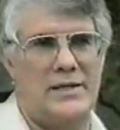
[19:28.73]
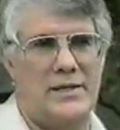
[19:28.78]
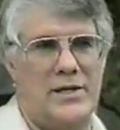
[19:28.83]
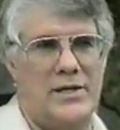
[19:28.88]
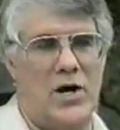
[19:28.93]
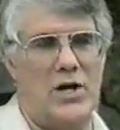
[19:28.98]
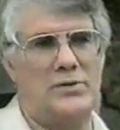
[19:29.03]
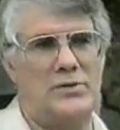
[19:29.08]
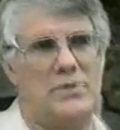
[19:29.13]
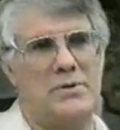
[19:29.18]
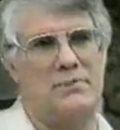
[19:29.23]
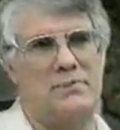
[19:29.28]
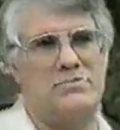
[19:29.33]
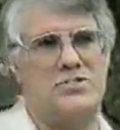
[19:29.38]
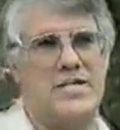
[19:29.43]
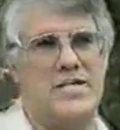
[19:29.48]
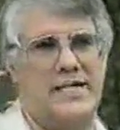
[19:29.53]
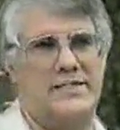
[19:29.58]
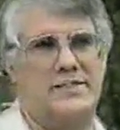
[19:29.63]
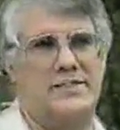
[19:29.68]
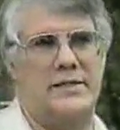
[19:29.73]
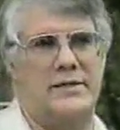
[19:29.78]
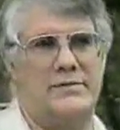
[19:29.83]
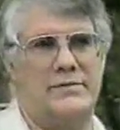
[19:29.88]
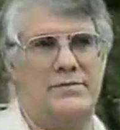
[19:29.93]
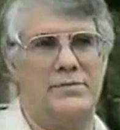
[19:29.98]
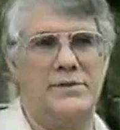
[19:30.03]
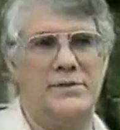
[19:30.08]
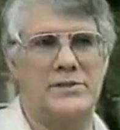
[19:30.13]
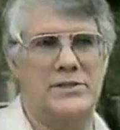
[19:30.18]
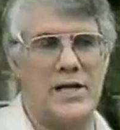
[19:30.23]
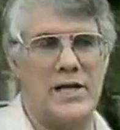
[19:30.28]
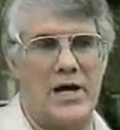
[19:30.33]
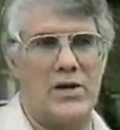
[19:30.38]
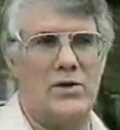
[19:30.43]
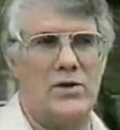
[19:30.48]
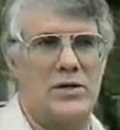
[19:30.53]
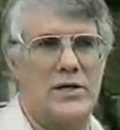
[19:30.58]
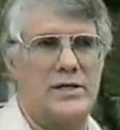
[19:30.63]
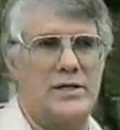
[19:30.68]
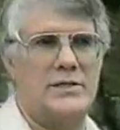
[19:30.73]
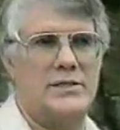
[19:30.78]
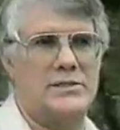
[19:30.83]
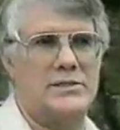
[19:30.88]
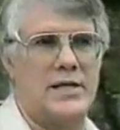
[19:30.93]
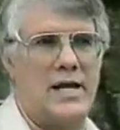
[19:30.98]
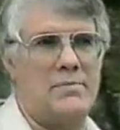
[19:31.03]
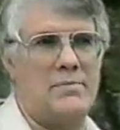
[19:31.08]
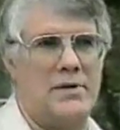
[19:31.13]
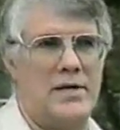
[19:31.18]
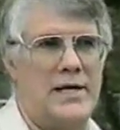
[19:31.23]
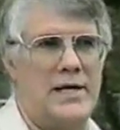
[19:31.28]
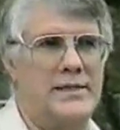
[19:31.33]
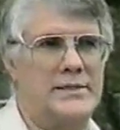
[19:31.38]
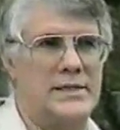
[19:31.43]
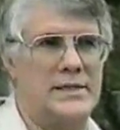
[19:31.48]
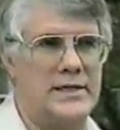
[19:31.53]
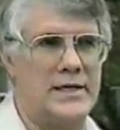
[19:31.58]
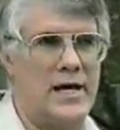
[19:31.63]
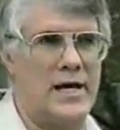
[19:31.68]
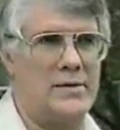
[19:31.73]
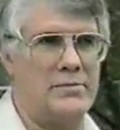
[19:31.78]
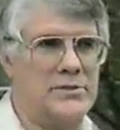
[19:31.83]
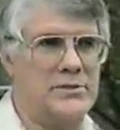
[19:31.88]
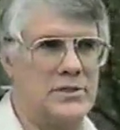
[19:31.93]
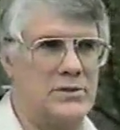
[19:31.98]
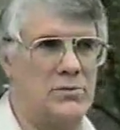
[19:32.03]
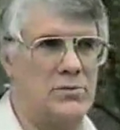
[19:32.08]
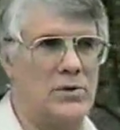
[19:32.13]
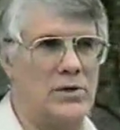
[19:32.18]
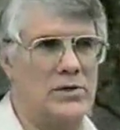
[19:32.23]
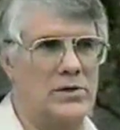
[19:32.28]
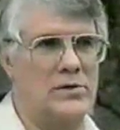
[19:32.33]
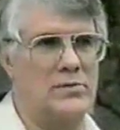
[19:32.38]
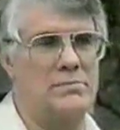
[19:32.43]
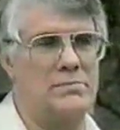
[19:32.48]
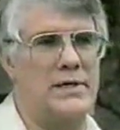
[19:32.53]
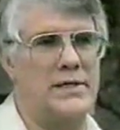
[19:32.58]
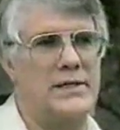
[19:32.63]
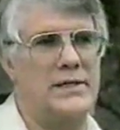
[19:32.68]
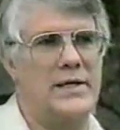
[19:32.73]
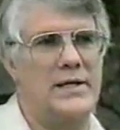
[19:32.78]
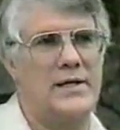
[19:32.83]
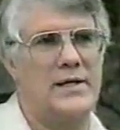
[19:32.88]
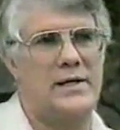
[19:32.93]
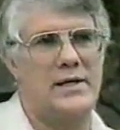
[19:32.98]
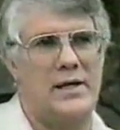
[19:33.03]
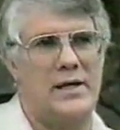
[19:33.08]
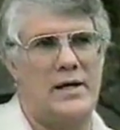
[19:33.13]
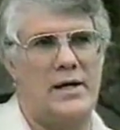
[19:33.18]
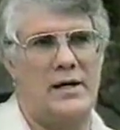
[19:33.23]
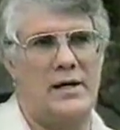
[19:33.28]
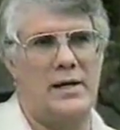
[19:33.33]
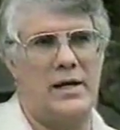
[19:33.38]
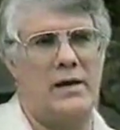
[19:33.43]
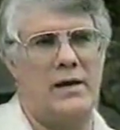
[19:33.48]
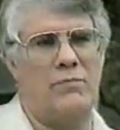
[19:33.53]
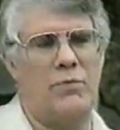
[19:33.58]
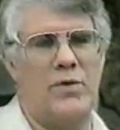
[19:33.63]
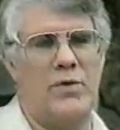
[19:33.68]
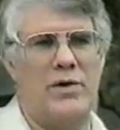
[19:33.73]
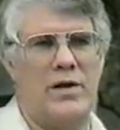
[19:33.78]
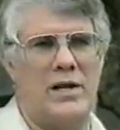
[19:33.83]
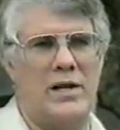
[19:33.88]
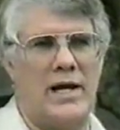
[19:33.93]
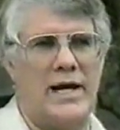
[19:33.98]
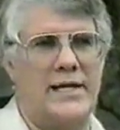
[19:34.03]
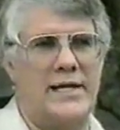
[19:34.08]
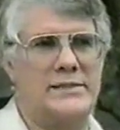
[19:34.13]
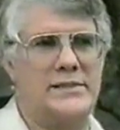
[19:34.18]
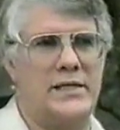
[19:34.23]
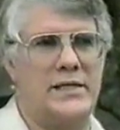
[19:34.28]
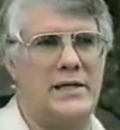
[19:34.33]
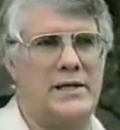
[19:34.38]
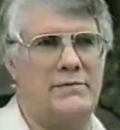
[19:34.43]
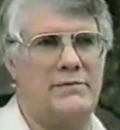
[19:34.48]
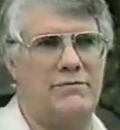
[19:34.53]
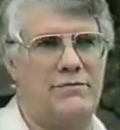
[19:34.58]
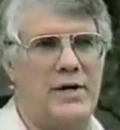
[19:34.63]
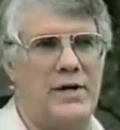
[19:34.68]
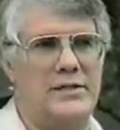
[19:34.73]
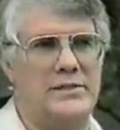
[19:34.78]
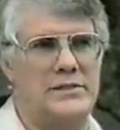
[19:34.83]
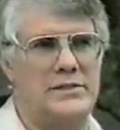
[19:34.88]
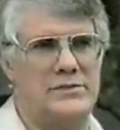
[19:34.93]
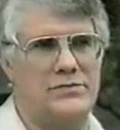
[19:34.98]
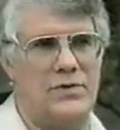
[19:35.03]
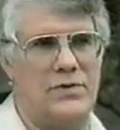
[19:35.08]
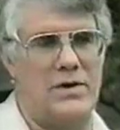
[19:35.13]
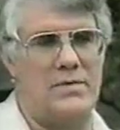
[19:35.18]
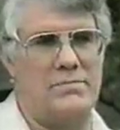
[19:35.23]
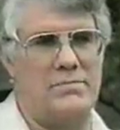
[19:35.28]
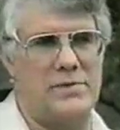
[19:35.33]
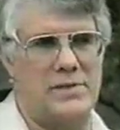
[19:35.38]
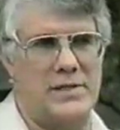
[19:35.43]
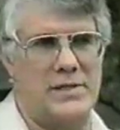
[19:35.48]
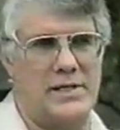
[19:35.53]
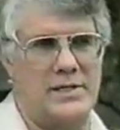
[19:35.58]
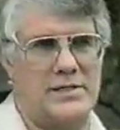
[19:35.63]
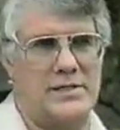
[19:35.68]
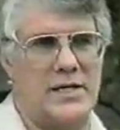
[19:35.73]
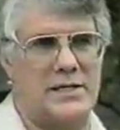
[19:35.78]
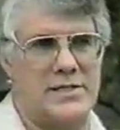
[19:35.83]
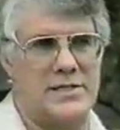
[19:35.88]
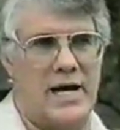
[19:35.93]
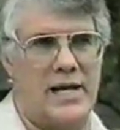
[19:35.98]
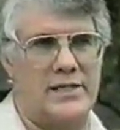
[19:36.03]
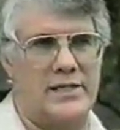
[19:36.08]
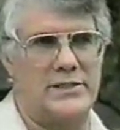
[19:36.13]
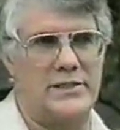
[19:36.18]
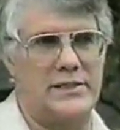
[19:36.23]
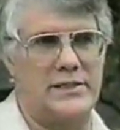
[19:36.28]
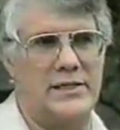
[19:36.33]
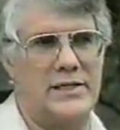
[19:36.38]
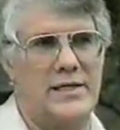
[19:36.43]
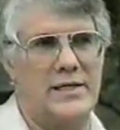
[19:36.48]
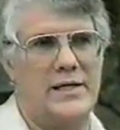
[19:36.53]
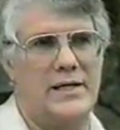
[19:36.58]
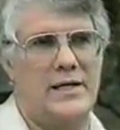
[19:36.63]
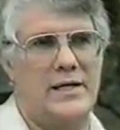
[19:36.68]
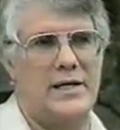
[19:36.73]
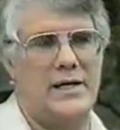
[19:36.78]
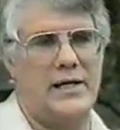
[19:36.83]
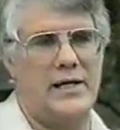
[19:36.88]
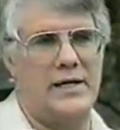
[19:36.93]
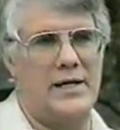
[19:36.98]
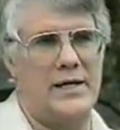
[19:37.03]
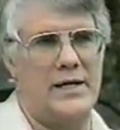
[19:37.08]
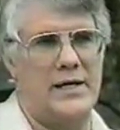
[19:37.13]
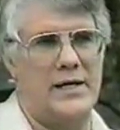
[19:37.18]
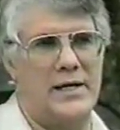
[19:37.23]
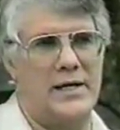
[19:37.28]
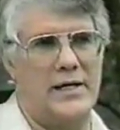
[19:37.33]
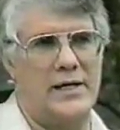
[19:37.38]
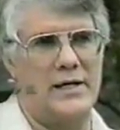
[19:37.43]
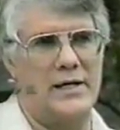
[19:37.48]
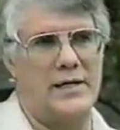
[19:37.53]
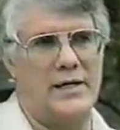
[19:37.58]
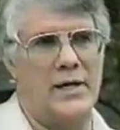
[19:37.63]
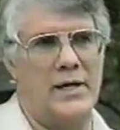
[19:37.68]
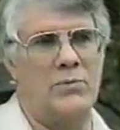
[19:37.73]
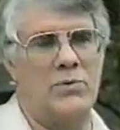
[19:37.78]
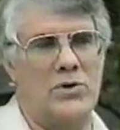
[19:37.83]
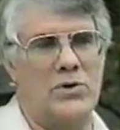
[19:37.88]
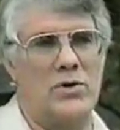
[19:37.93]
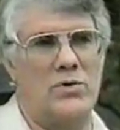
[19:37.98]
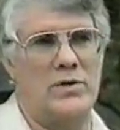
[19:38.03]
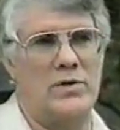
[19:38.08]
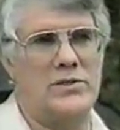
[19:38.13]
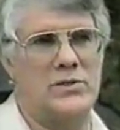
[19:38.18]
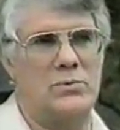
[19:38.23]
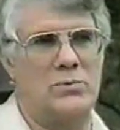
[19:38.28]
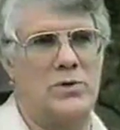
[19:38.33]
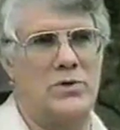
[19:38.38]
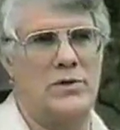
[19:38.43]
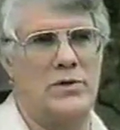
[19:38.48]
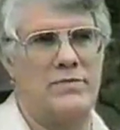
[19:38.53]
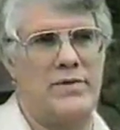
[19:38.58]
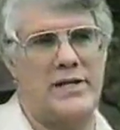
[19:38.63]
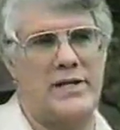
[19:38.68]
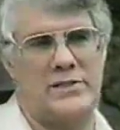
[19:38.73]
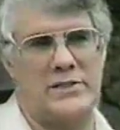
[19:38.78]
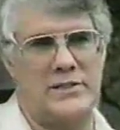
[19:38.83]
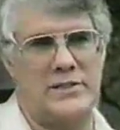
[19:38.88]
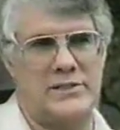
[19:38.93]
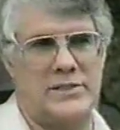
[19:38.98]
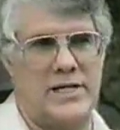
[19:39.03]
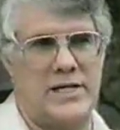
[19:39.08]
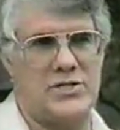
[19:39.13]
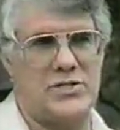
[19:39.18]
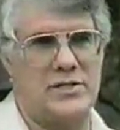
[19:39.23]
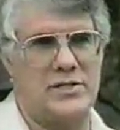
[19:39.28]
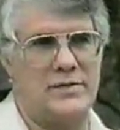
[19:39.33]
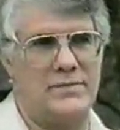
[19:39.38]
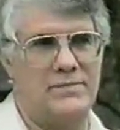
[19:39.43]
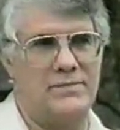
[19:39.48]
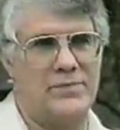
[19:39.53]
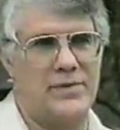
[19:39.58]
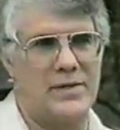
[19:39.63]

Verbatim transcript: The ultimate objective is not only to stabilize the economies of the world, but uh, if we realize any funds from the technology, uh, it will go into world evangelization.